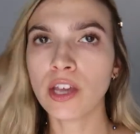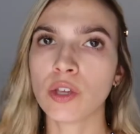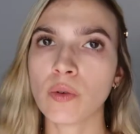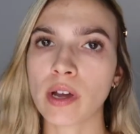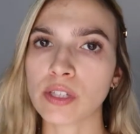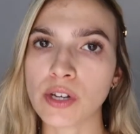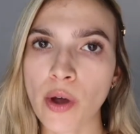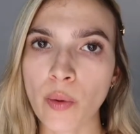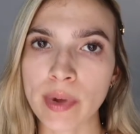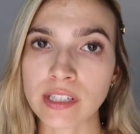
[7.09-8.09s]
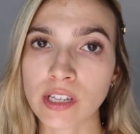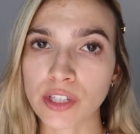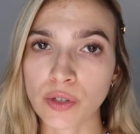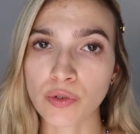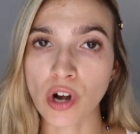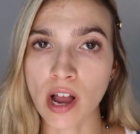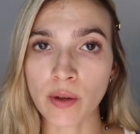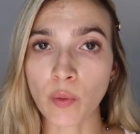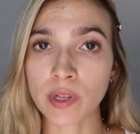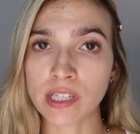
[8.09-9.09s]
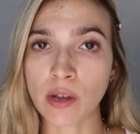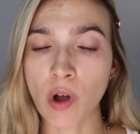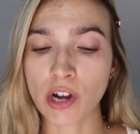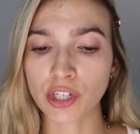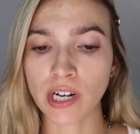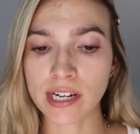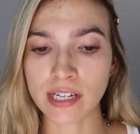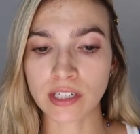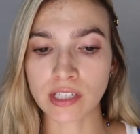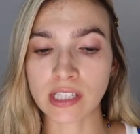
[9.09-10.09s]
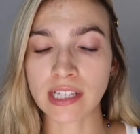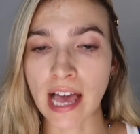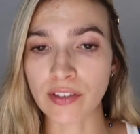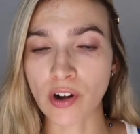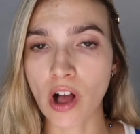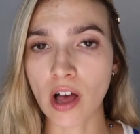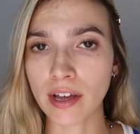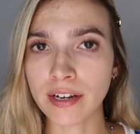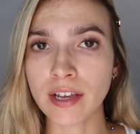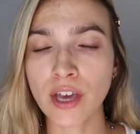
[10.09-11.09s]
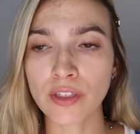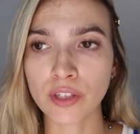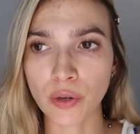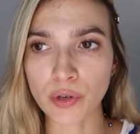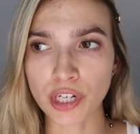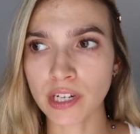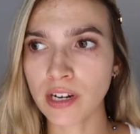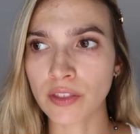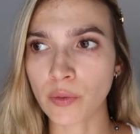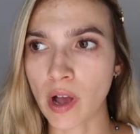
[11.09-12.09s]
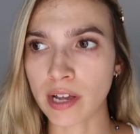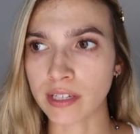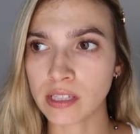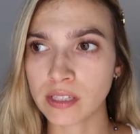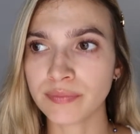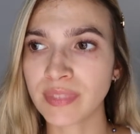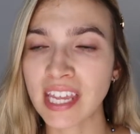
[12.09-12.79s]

You guys know my skin is so dry. Once I wash it, I need to slather on the lotion, otherwise